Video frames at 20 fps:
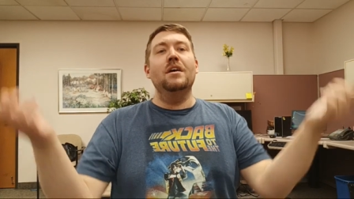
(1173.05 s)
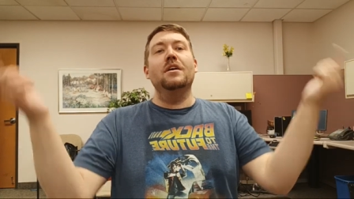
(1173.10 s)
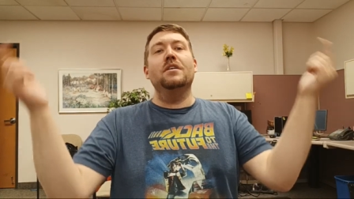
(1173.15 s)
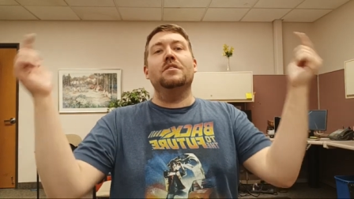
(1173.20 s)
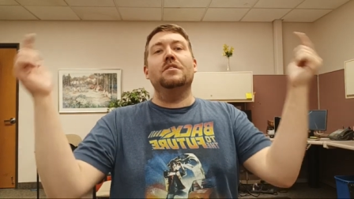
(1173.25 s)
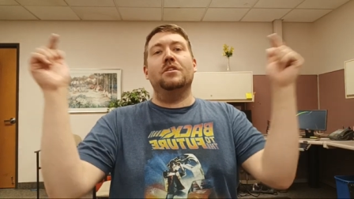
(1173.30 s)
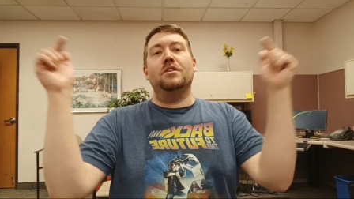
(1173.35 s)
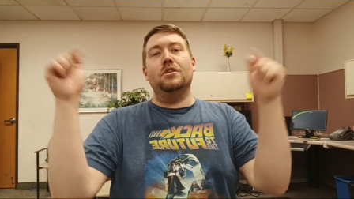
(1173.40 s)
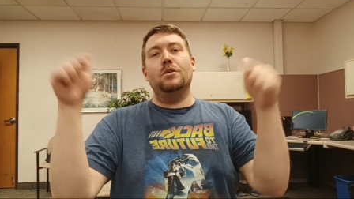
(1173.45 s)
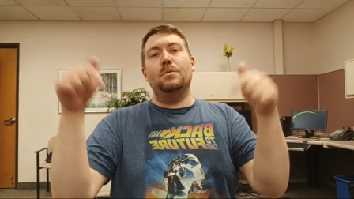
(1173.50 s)
do
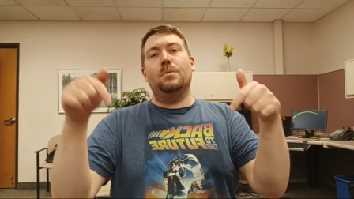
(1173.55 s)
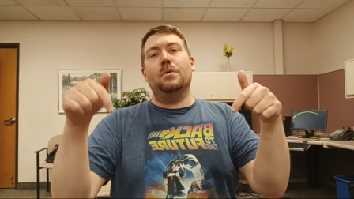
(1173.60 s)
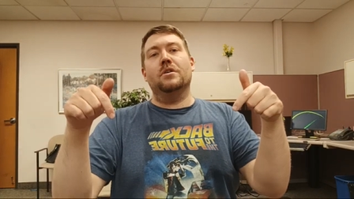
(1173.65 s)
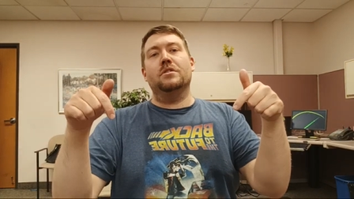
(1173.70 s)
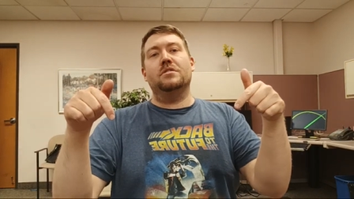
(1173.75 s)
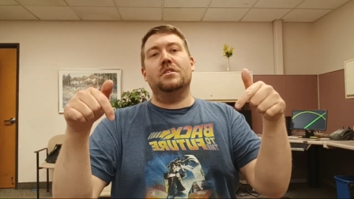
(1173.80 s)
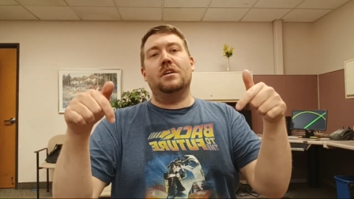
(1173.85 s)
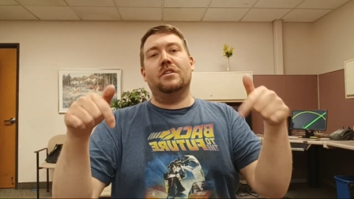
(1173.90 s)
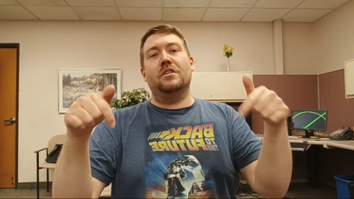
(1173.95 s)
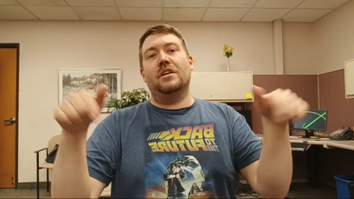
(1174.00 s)
you
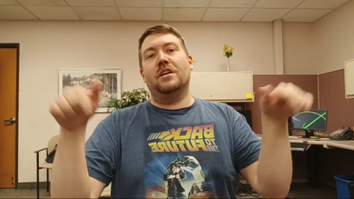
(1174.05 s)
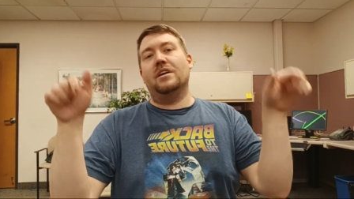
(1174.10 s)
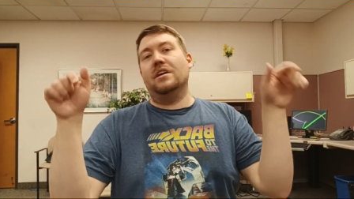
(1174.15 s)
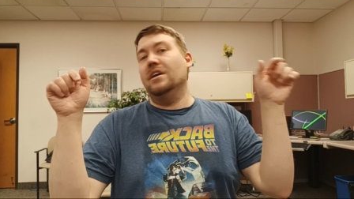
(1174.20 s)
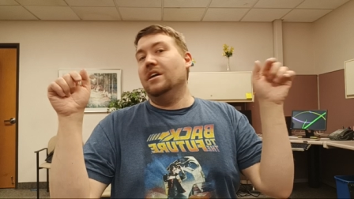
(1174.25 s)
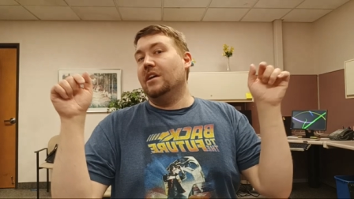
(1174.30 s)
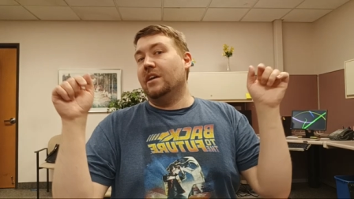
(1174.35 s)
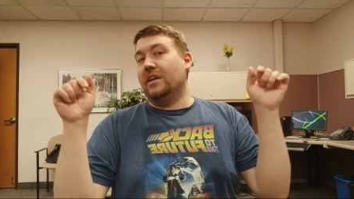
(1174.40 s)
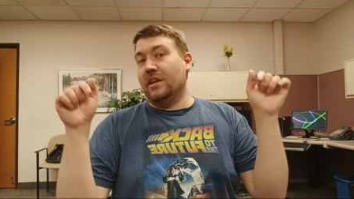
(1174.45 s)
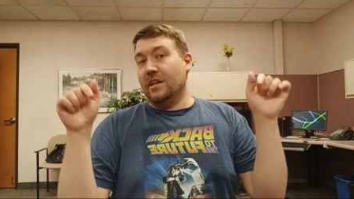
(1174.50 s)
personally think
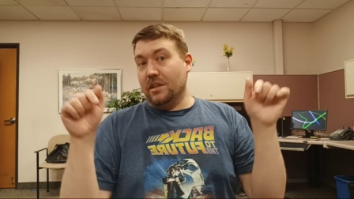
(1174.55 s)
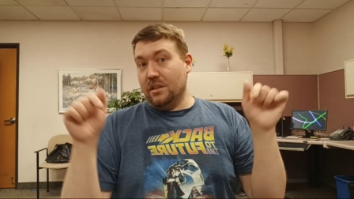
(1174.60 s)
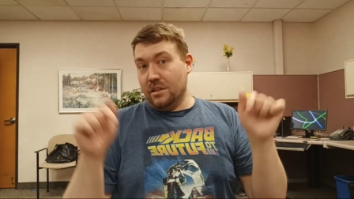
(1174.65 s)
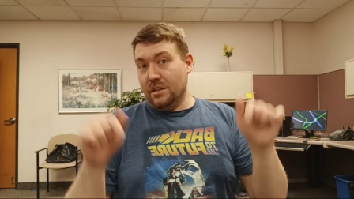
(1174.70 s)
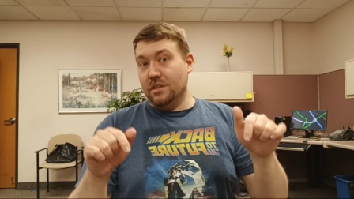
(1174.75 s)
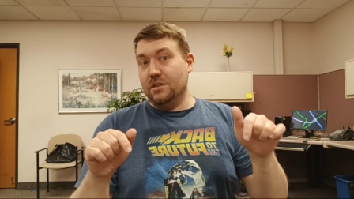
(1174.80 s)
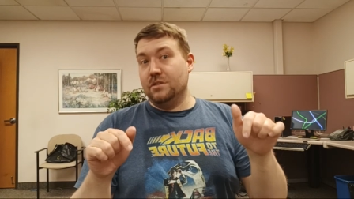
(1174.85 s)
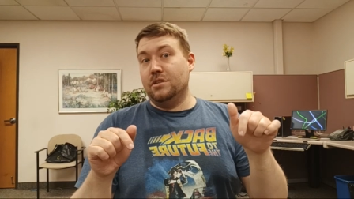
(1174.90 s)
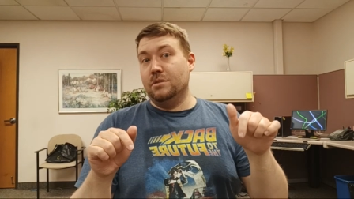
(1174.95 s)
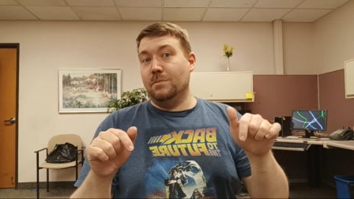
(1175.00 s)
get a
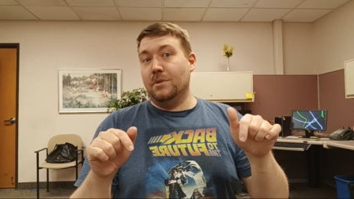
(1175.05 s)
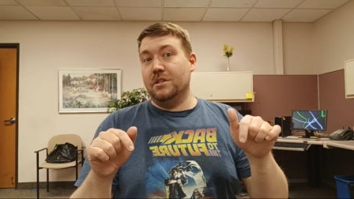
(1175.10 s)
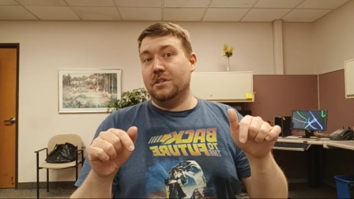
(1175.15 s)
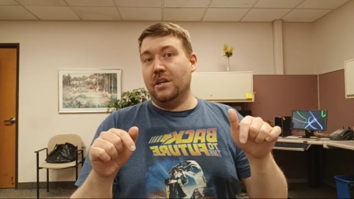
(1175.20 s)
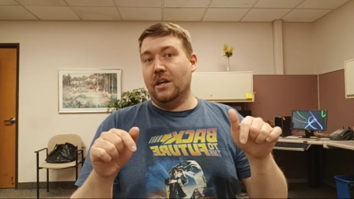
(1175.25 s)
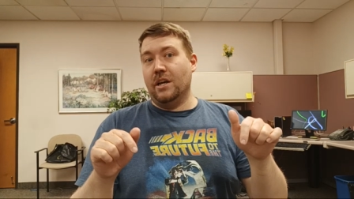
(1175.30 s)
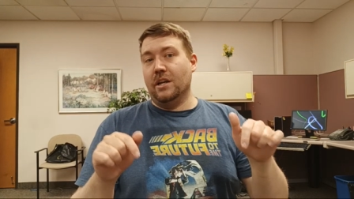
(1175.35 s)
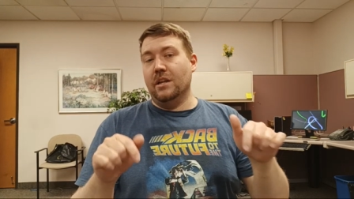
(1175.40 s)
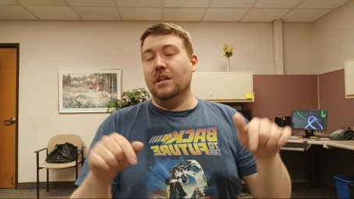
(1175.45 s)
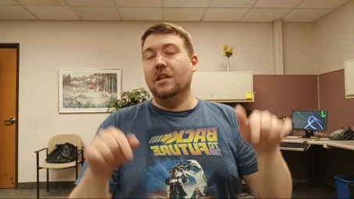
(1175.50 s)
little too much
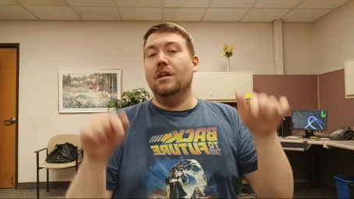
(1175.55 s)
hate?